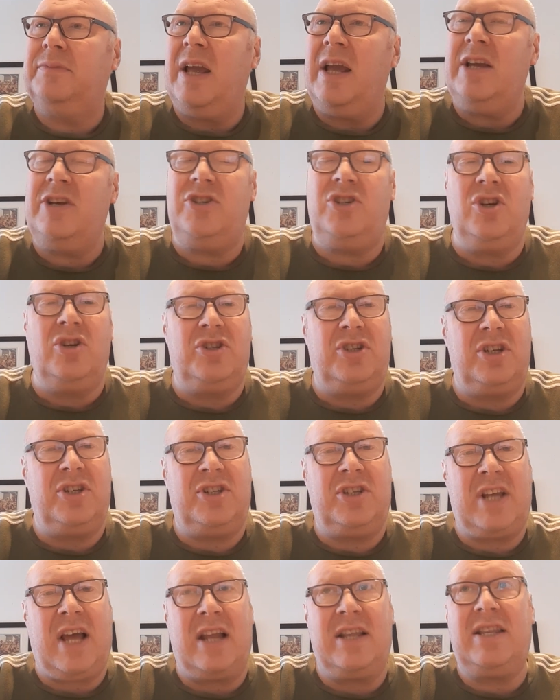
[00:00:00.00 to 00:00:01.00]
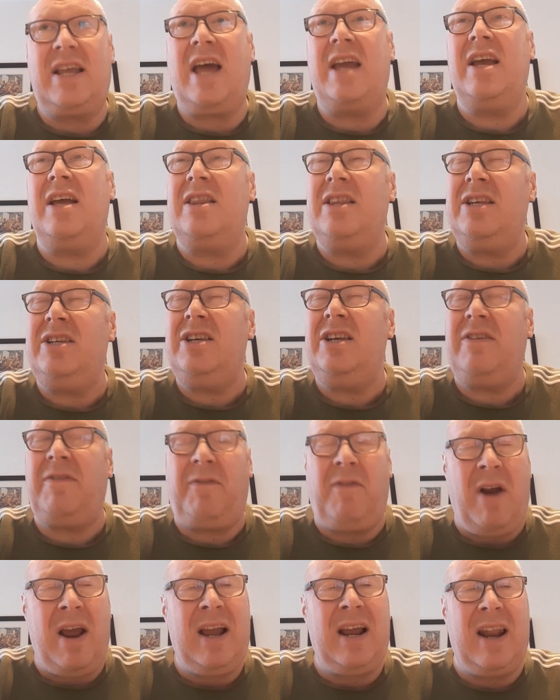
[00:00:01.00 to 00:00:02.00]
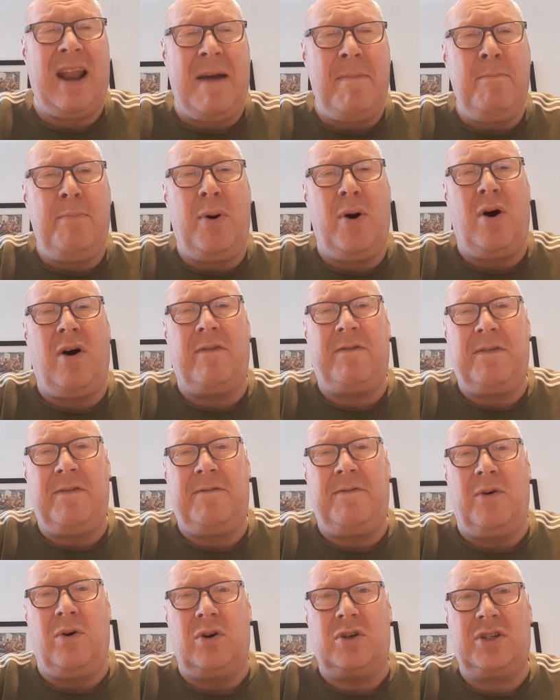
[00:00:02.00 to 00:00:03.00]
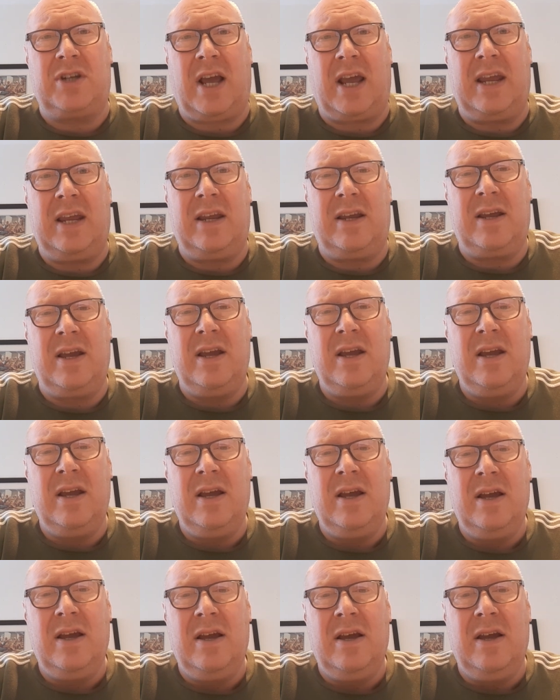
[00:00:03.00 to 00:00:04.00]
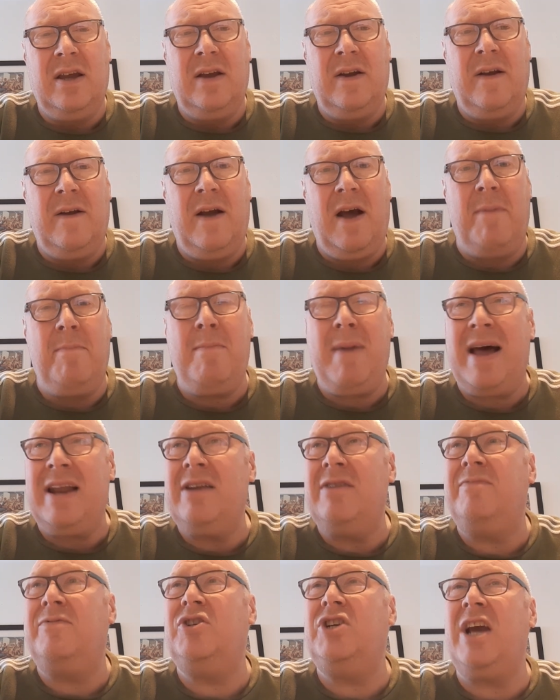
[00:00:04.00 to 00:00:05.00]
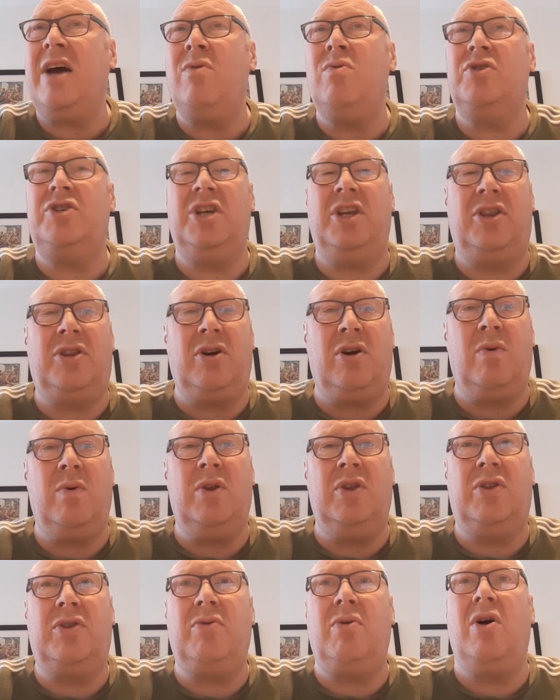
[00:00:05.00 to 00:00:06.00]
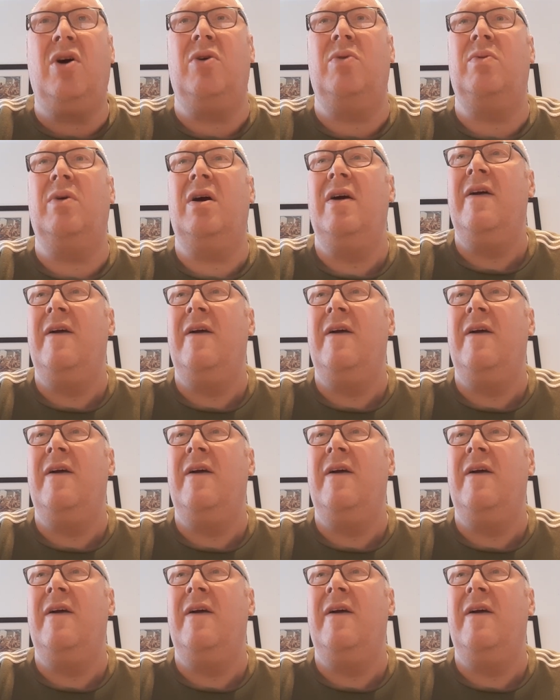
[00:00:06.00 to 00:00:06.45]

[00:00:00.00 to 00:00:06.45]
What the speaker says: it's just a sad day. This is Frank Lampard, for fuck's sake. A man of Chelsea through and through.